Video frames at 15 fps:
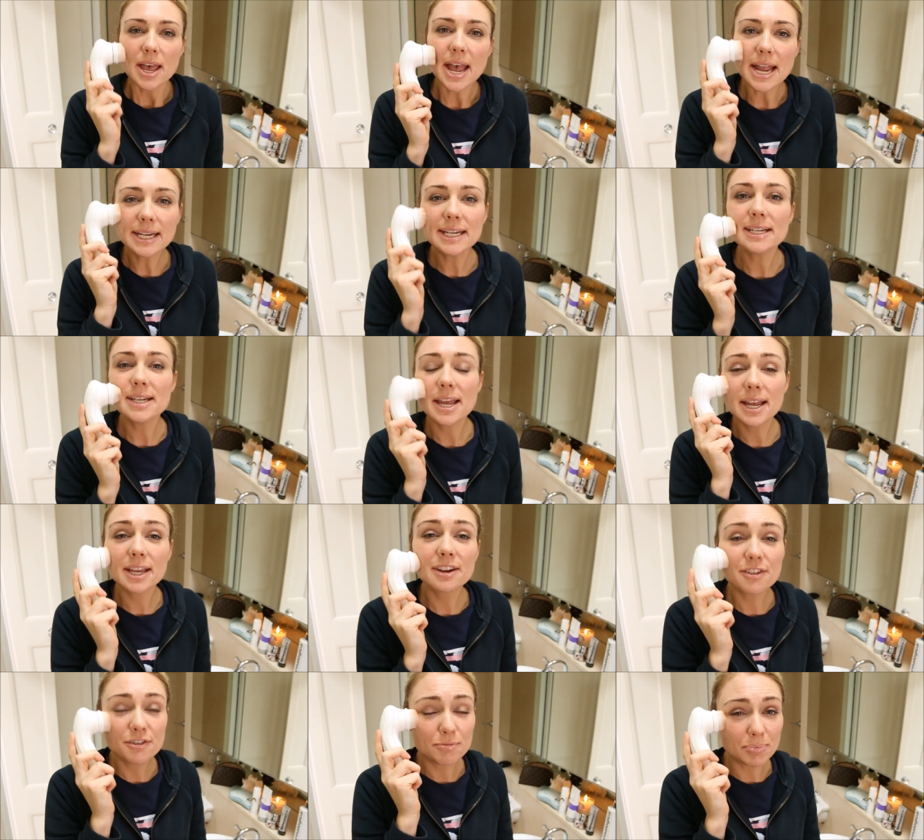Any
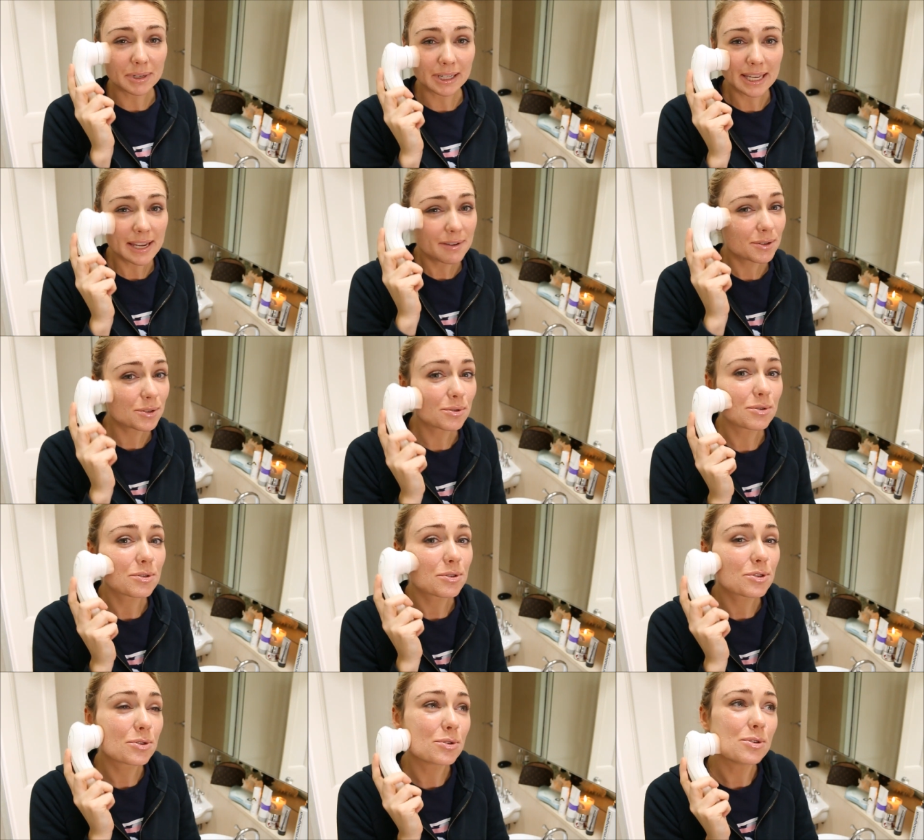negative beliefs or
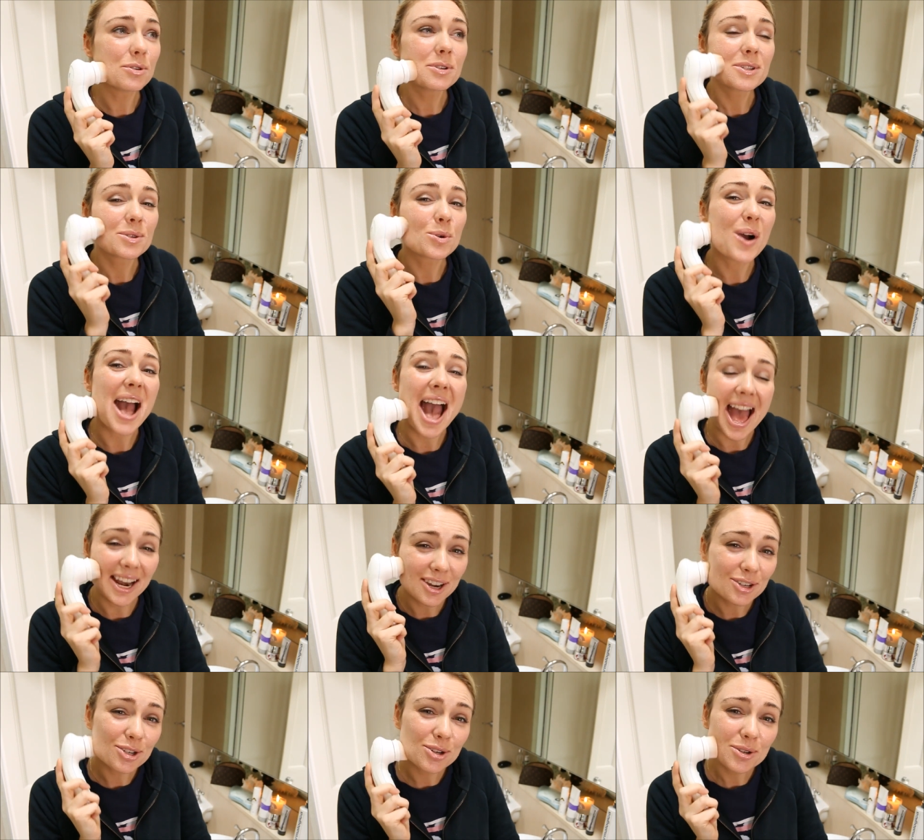thoughts or
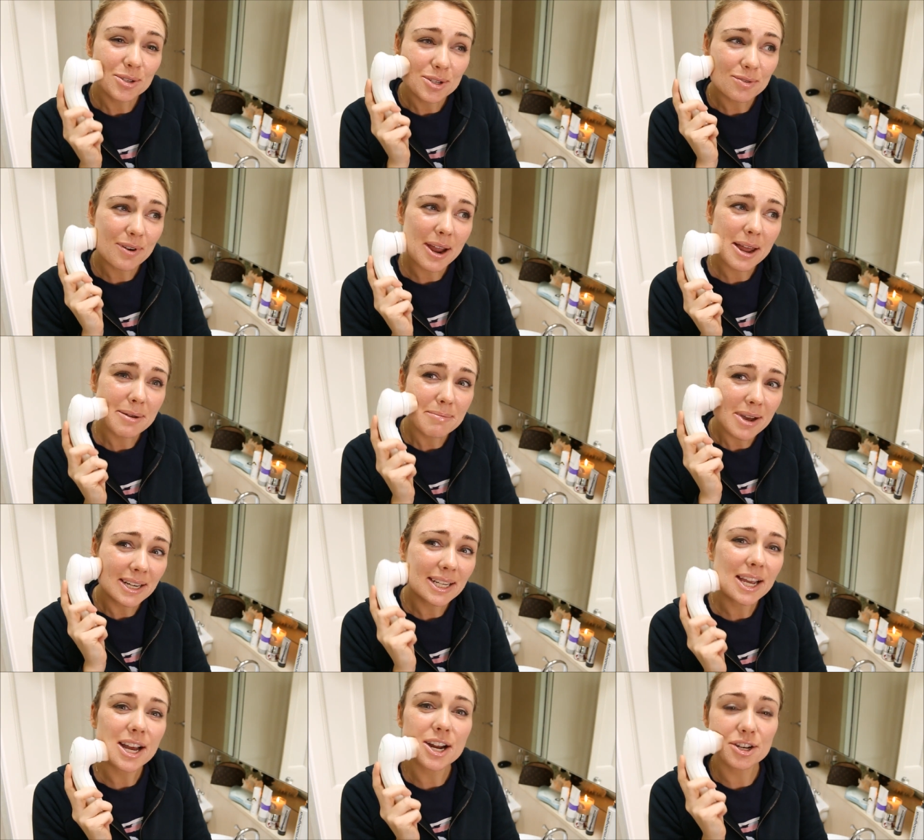attitudes around
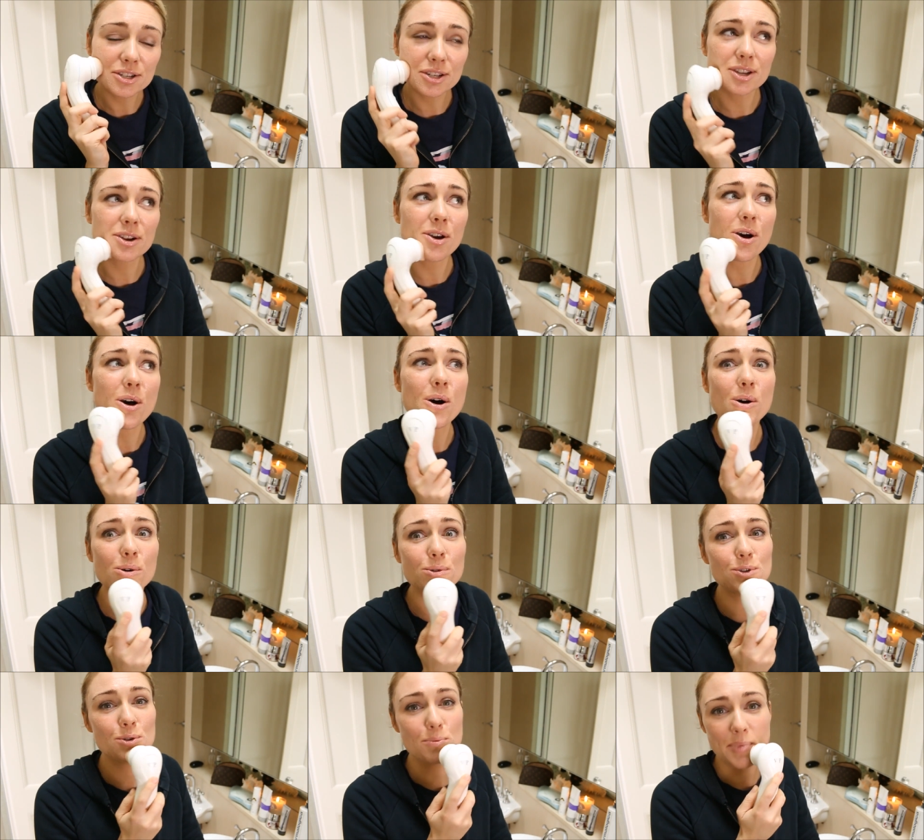money are just going to
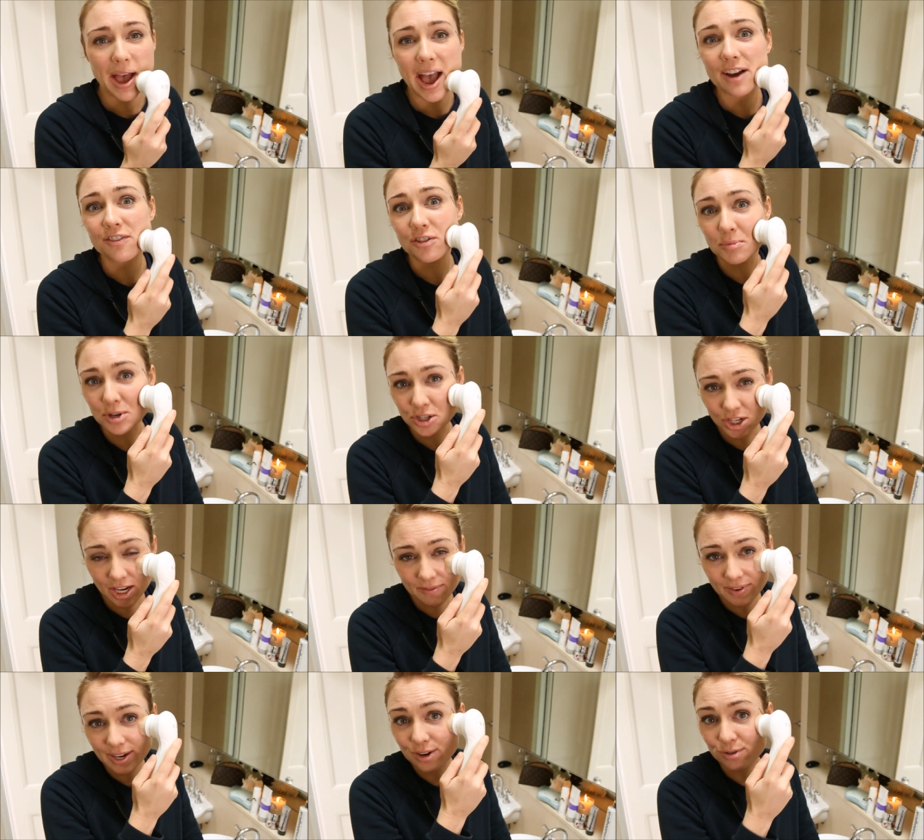hold you back from
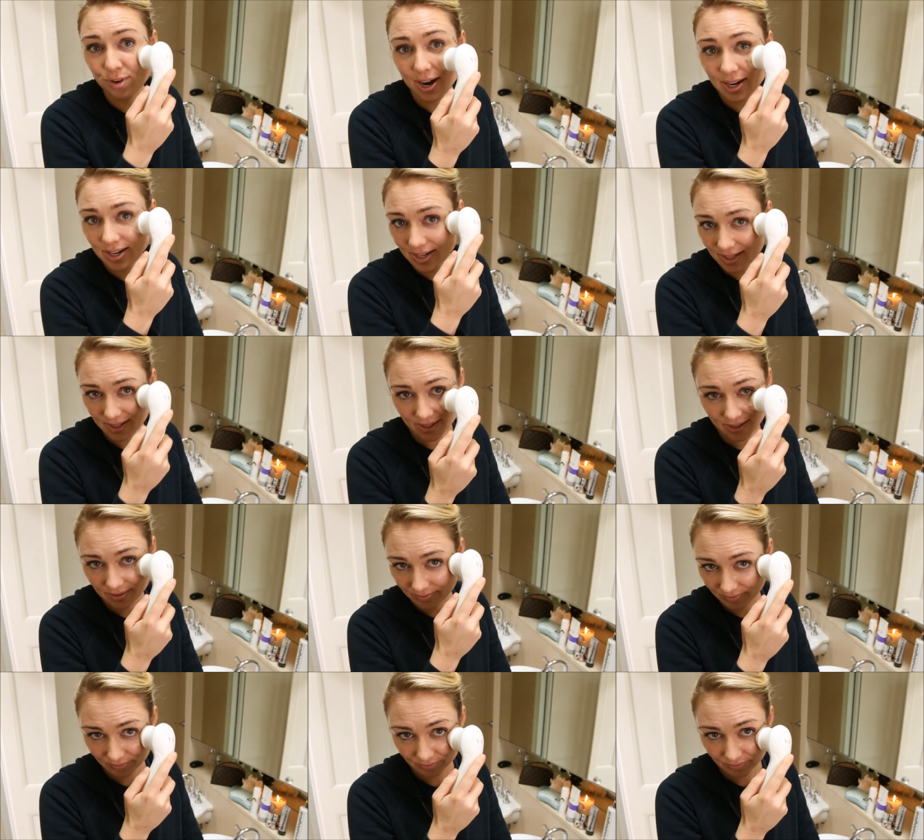achieving greatness.